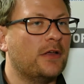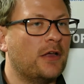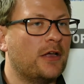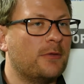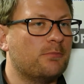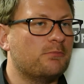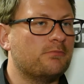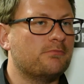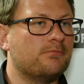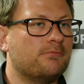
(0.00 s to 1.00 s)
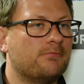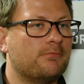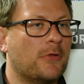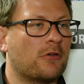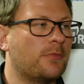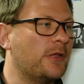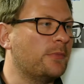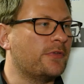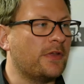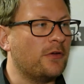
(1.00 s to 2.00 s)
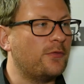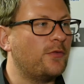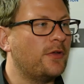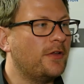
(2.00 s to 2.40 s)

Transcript: Um, I repeat myself,